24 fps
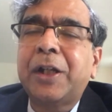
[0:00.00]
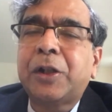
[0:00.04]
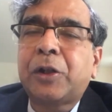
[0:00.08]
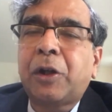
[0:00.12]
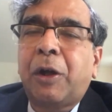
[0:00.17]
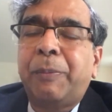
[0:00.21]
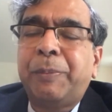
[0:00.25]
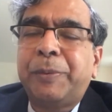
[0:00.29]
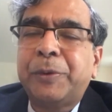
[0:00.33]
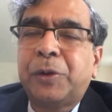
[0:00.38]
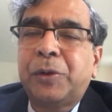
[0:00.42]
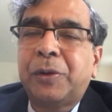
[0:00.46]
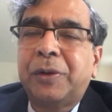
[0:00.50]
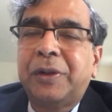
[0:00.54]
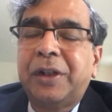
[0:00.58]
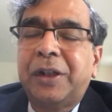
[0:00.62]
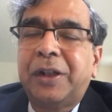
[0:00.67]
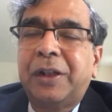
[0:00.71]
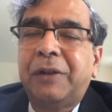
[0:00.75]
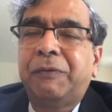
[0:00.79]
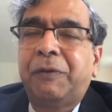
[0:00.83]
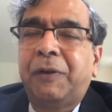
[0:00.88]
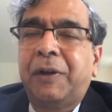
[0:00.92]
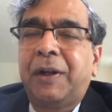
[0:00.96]
opportunity
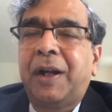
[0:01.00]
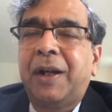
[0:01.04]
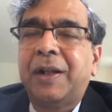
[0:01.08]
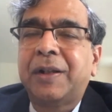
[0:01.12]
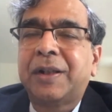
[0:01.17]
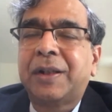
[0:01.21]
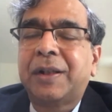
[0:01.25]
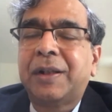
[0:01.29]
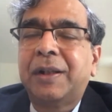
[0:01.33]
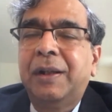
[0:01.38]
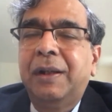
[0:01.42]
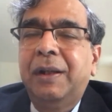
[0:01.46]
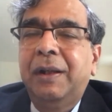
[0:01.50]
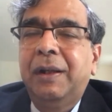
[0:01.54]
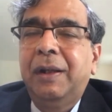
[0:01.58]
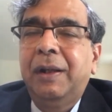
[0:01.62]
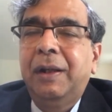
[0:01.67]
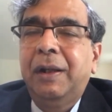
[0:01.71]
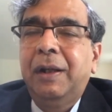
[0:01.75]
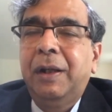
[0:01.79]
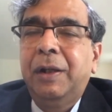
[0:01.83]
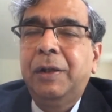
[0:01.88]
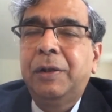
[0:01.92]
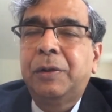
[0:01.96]
for us
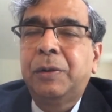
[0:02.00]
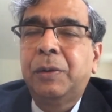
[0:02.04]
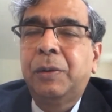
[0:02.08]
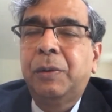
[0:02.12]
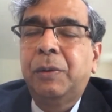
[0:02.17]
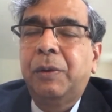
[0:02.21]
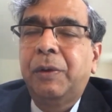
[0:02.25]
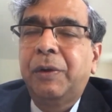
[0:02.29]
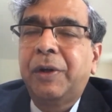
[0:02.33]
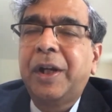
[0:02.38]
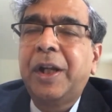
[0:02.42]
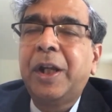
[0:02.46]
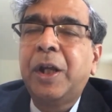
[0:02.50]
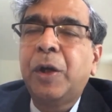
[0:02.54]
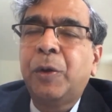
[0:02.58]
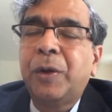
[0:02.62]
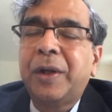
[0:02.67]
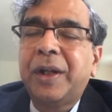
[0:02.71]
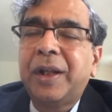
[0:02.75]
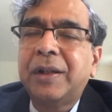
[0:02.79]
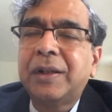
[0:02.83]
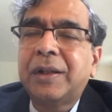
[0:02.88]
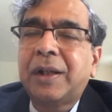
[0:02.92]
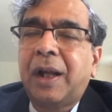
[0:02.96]
to
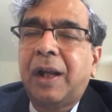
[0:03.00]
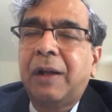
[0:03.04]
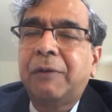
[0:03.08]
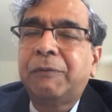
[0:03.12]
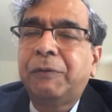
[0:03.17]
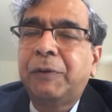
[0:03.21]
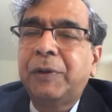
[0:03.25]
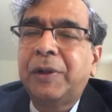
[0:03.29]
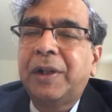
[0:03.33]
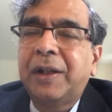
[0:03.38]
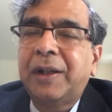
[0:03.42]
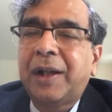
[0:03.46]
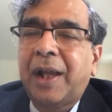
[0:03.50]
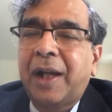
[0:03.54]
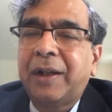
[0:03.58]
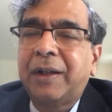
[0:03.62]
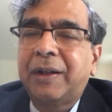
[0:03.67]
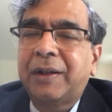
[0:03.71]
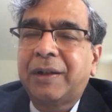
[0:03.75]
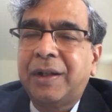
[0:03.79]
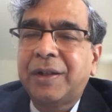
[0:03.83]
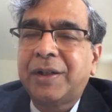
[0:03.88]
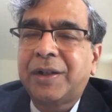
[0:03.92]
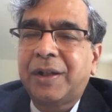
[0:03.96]
reorient our food and
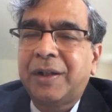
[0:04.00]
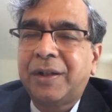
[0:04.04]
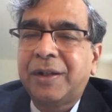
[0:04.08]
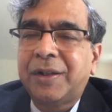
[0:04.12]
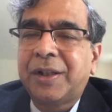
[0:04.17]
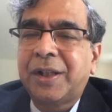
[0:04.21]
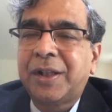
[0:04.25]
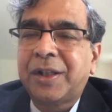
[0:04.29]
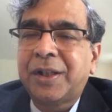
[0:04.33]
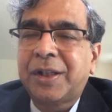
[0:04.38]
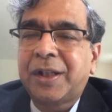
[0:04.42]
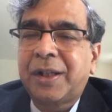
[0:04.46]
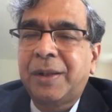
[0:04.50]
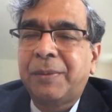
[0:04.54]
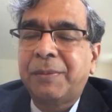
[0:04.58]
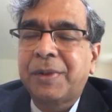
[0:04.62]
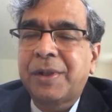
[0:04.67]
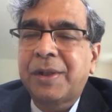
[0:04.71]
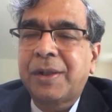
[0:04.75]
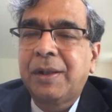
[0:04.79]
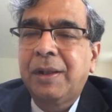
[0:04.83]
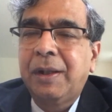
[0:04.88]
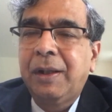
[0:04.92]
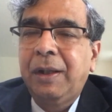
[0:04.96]
agricultural systems
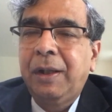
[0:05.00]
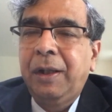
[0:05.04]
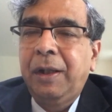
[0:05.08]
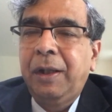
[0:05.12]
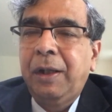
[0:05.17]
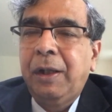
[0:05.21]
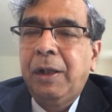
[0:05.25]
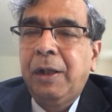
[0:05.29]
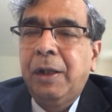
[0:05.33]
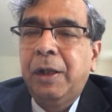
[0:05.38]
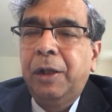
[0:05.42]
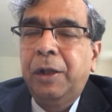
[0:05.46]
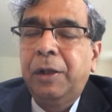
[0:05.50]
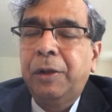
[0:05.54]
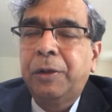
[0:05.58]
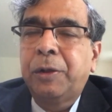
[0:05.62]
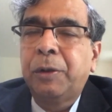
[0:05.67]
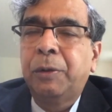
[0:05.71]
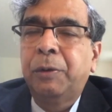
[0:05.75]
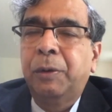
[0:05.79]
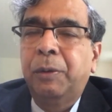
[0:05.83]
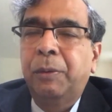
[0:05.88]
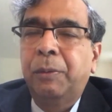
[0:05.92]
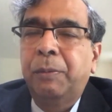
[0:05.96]

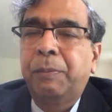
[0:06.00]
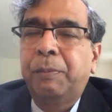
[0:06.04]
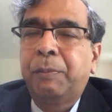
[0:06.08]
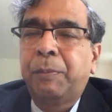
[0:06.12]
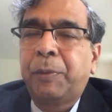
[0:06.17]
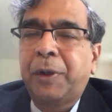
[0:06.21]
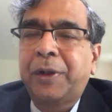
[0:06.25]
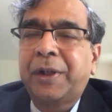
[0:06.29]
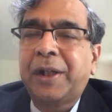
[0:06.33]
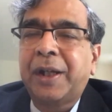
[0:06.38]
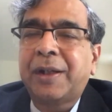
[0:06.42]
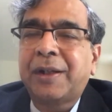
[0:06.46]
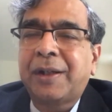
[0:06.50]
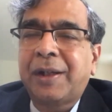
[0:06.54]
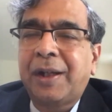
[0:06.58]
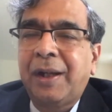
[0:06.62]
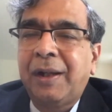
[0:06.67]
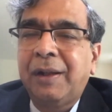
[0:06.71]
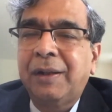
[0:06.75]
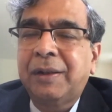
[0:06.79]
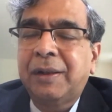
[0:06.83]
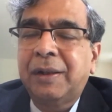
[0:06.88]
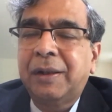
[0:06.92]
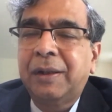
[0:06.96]
to protect
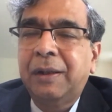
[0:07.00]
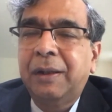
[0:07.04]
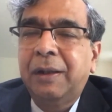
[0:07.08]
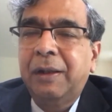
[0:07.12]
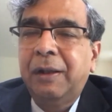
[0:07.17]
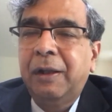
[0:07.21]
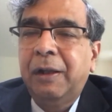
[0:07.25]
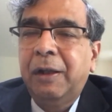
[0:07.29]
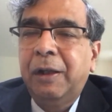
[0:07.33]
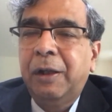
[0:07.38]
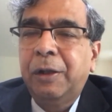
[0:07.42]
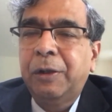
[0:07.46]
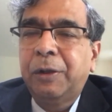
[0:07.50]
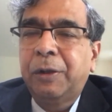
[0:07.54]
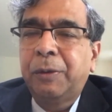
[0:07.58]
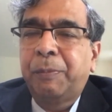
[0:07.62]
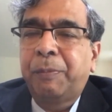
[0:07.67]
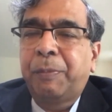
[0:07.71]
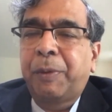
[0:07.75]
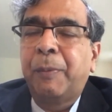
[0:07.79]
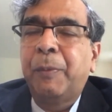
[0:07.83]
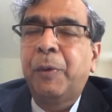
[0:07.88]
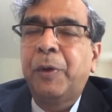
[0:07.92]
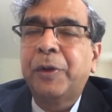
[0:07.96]
health, to
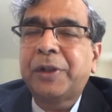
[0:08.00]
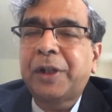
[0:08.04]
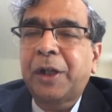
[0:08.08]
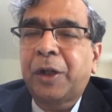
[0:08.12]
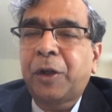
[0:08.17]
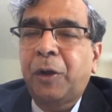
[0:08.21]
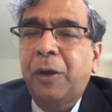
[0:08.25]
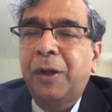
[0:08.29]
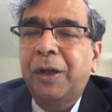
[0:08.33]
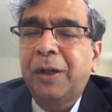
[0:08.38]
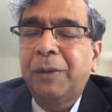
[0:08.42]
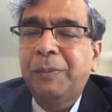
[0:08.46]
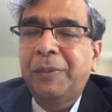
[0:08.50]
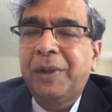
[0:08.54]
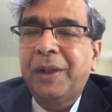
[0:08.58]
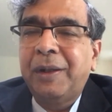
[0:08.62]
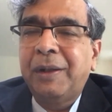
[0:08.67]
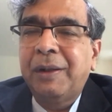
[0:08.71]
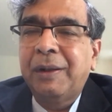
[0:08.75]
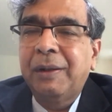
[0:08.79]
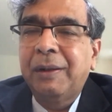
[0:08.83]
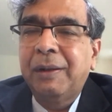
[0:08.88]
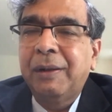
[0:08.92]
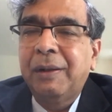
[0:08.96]
promote economy,
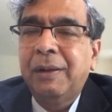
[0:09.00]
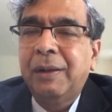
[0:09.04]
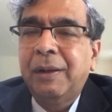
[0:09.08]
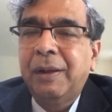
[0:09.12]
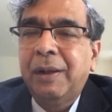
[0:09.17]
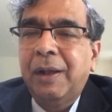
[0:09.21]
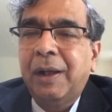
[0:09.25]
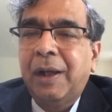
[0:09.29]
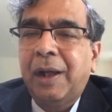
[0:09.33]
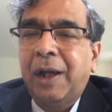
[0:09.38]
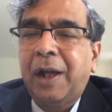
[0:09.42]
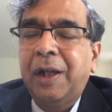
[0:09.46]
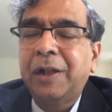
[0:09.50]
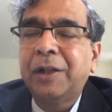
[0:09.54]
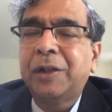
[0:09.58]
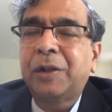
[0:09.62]
and to